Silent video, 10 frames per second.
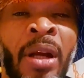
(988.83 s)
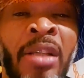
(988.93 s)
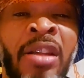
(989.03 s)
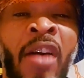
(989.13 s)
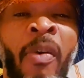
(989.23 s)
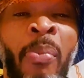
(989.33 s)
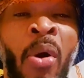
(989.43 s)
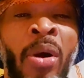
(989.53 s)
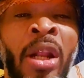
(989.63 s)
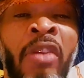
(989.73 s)
Asafa
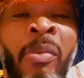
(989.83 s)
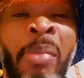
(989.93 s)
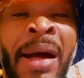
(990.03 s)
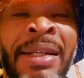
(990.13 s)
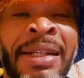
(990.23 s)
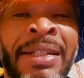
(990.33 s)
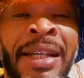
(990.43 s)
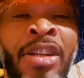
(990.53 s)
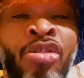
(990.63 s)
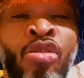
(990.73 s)
Powell and everybody else.
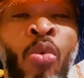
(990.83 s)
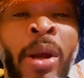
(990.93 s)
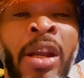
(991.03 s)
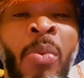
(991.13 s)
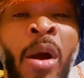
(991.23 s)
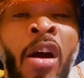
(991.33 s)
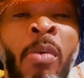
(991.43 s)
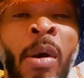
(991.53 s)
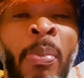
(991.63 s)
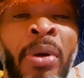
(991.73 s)
And the new one then we will
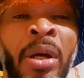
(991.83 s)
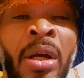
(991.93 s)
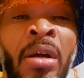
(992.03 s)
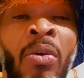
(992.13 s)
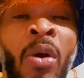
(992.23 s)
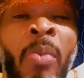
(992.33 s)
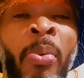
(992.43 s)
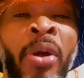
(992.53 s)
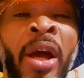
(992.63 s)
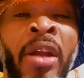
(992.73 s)
come up. All up
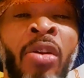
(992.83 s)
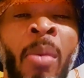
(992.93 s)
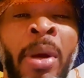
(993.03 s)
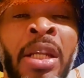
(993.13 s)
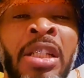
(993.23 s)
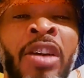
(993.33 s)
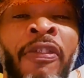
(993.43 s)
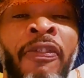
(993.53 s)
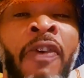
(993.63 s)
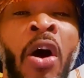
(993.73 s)
on her head down but this little
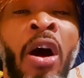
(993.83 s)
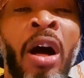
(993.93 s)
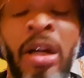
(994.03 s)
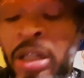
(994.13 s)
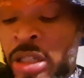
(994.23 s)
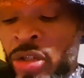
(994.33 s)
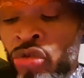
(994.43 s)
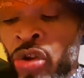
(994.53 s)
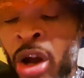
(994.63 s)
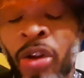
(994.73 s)
fucker.
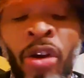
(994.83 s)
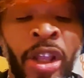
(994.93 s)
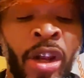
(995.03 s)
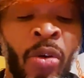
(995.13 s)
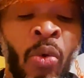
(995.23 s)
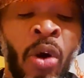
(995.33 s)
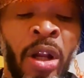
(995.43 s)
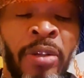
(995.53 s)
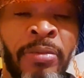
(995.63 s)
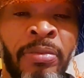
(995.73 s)
drowning the dog in the wall.
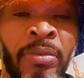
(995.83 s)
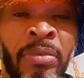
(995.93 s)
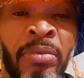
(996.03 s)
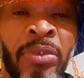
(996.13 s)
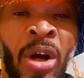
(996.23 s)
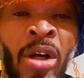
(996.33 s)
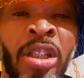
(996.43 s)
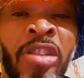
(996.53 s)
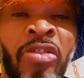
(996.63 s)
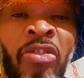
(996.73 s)
Talk
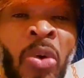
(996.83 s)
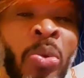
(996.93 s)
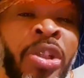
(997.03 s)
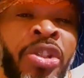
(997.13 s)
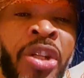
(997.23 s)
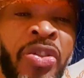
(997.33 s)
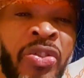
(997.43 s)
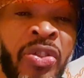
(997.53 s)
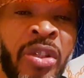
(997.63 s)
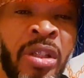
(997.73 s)
is
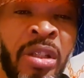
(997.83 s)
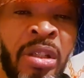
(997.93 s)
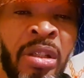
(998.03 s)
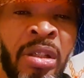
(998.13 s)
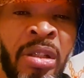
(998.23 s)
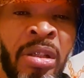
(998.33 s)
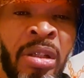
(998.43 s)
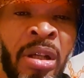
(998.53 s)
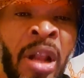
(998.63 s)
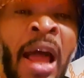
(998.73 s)
foolishness.
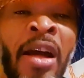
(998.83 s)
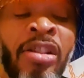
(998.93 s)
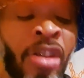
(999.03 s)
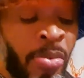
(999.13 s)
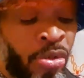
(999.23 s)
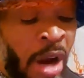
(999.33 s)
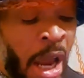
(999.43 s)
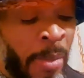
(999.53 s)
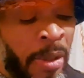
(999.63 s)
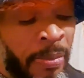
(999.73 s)
Like and
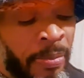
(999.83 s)
subscribe.